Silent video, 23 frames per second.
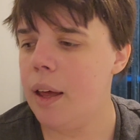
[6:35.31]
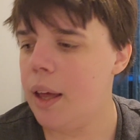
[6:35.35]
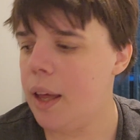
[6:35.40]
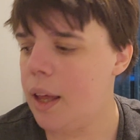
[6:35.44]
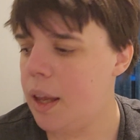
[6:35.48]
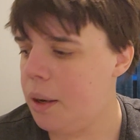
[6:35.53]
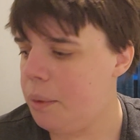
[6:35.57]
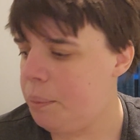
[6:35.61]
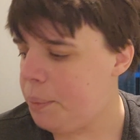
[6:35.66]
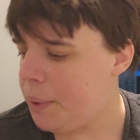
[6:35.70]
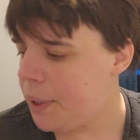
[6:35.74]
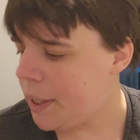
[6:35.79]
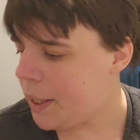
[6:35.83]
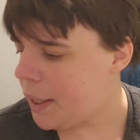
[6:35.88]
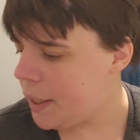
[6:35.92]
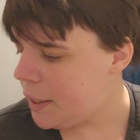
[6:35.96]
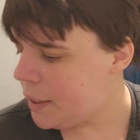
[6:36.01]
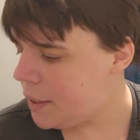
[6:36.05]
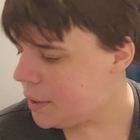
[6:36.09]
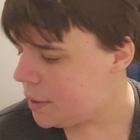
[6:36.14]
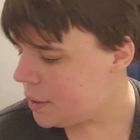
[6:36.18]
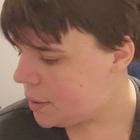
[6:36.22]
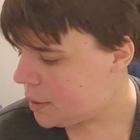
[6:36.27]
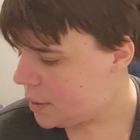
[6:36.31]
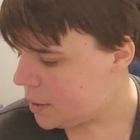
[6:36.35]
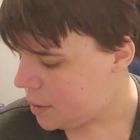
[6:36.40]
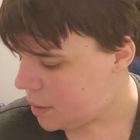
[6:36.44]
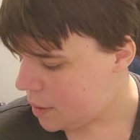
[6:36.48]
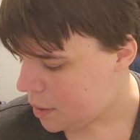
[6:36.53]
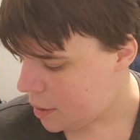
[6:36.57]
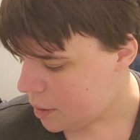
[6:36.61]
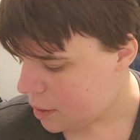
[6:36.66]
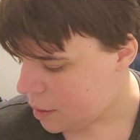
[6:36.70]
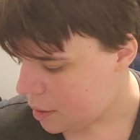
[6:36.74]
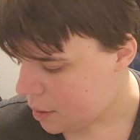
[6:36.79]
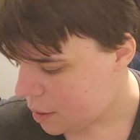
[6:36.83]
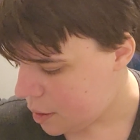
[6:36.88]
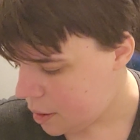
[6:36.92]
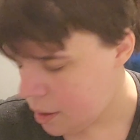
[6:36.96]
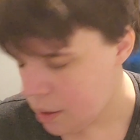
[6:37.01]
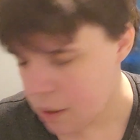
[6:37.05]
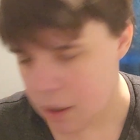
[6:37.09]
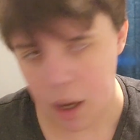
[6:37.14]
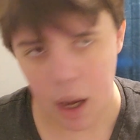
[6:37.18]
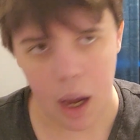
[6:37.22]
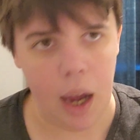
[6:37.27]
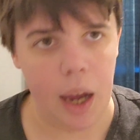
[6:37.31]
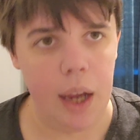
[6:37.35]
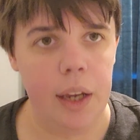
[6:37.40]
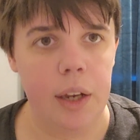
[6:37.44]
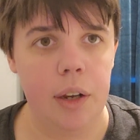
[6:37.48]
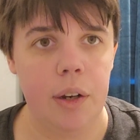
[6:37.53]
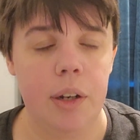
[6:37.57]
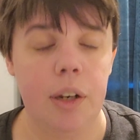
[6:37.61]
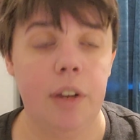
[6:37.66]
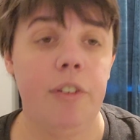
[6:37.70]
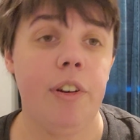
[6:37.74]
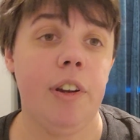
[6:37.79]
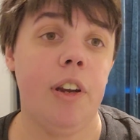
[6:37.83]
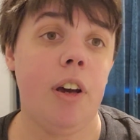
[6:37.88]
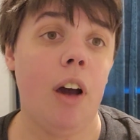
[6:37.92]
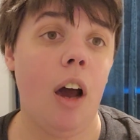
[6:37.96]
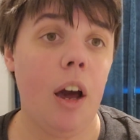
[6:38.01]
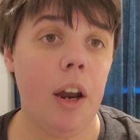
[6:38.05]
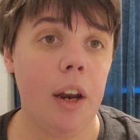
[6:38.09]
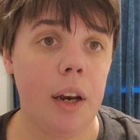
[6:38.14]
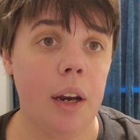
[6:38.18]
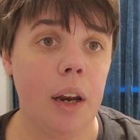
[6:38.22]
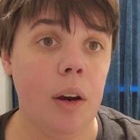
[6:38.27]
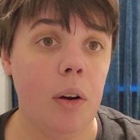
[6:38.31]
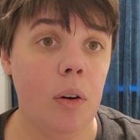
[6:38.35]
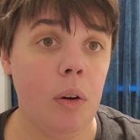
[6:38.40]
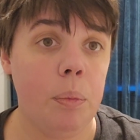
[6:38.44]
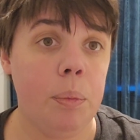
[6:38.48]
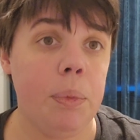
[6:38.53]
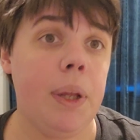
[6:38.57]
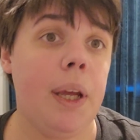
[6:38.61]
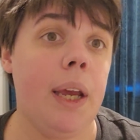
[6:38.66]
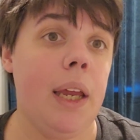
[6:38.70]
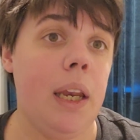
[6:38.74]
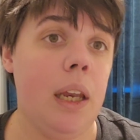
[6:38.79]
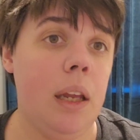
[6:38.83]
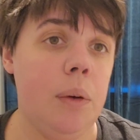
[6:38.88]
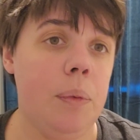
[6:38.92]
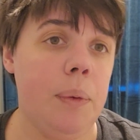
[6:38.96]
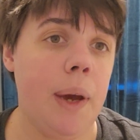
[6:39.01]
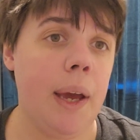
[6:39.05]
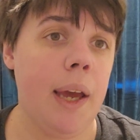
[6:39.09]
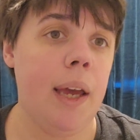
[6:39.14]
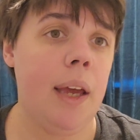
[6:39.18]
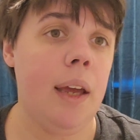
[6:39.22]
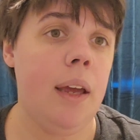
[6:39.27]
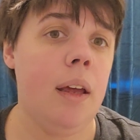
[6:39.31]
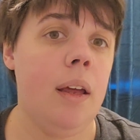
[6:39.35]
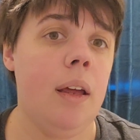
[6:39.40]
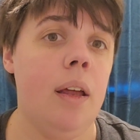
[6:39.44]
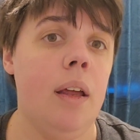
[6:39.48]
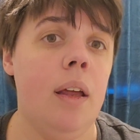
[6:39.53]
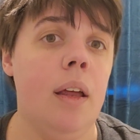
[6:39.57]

and because I usually run hot at night normally anyway,